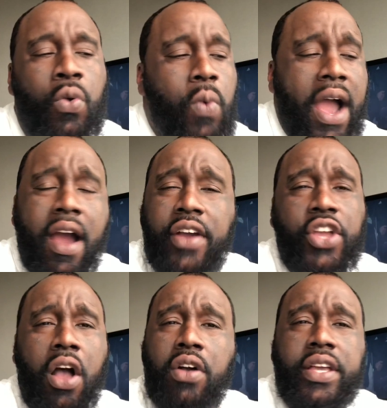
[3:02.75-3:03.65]
Why are
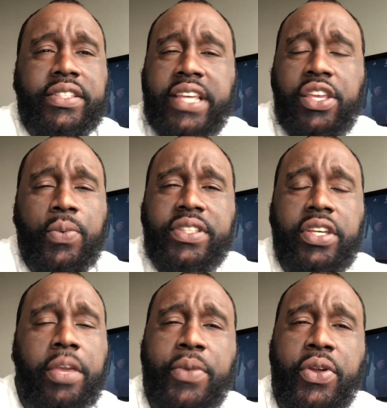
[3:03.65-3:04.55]
y'all continuing
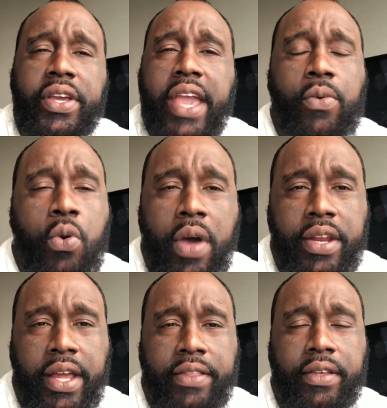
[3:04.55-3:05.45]
to communicate with one
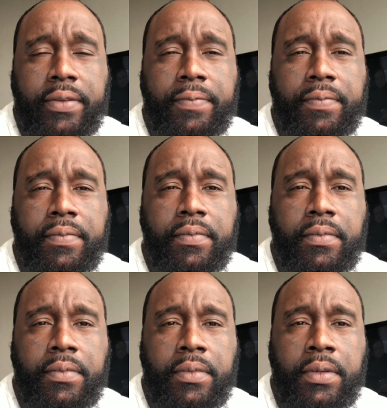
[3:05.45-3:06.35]
another?
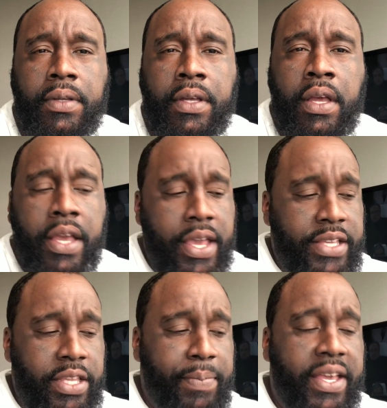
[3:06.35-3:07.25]

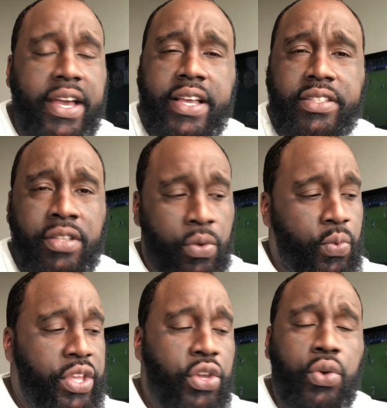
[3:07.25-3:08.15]
Is it because
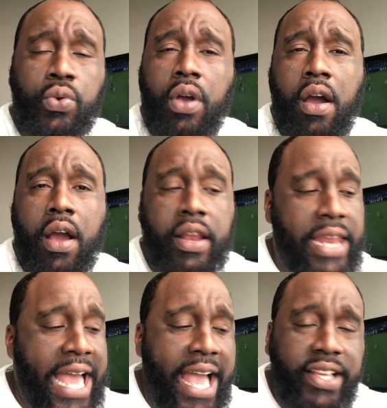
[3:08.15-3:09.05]
when you are
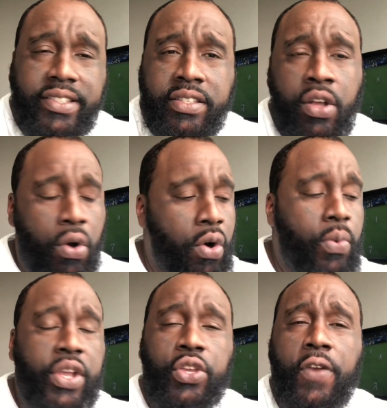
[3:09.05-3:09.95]
lax or
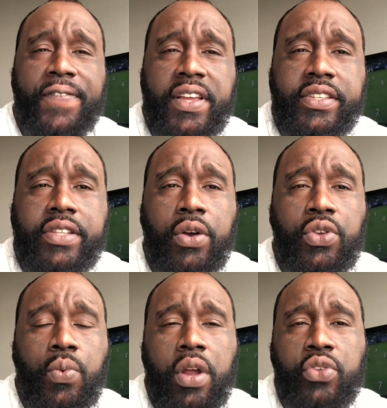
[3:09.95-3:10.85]
when you feel as though
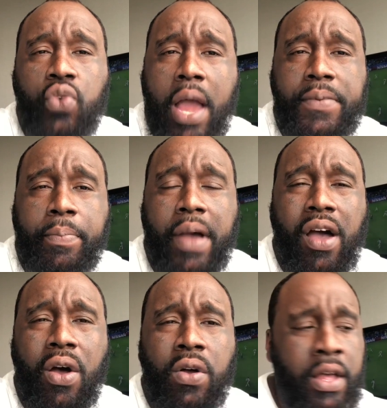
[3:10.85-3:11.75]
you want to drop the
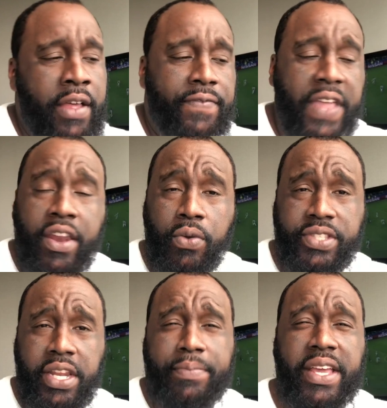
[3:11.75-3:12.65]
ball, they don't
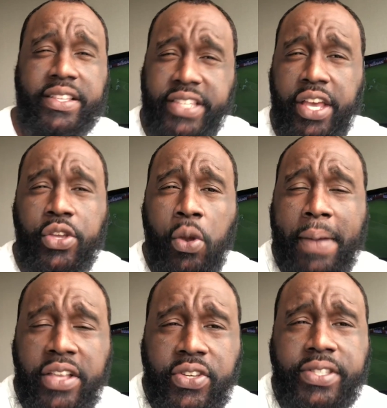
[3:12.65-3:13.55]
sit up there and tell you
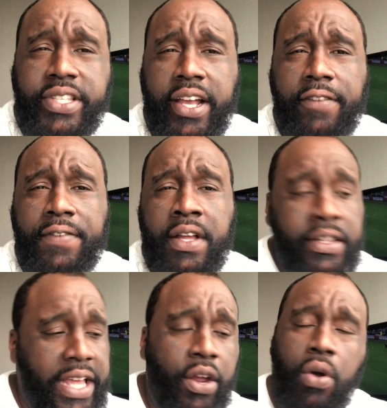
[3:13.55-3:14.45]
about yourself?
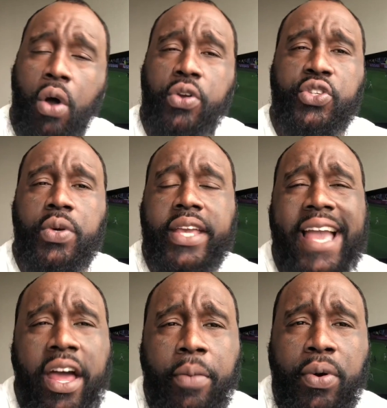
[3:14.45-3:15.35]
They don't hold you
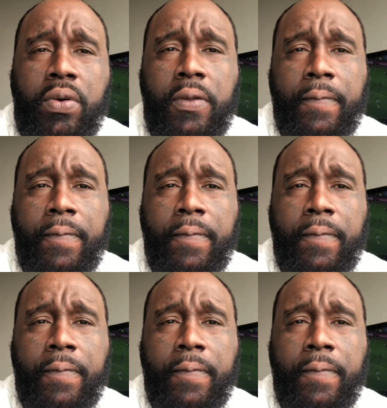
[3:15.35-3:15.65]
accountable?